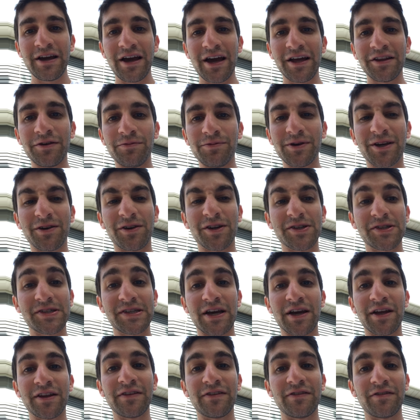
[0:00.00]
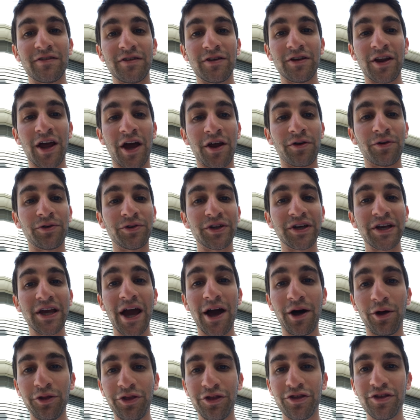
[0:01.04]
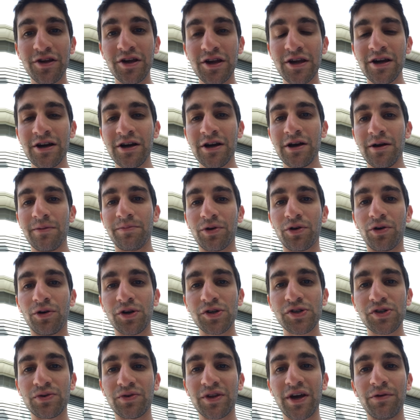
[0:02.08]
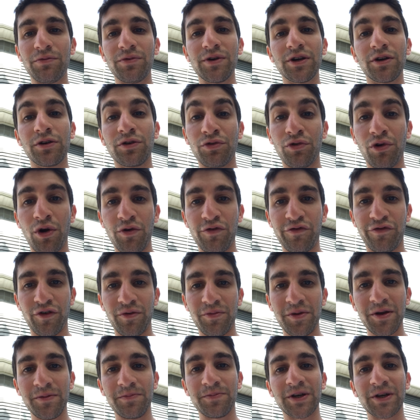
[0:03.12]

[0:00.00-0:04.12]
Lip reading: And that we can ascend not only healthy, but also that we grow from it.